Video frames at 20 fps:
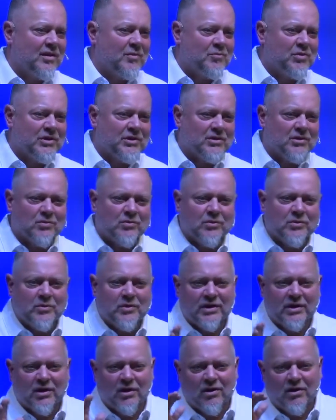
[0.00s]
But through
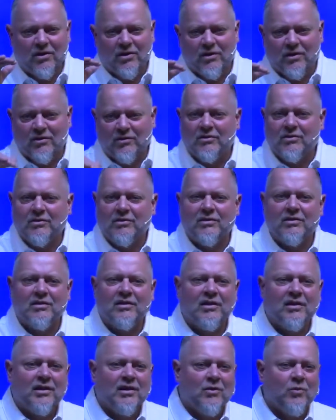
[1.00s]
it all,
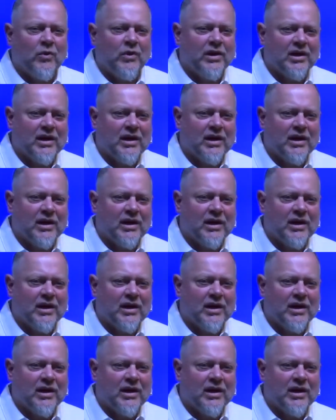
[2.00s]
we can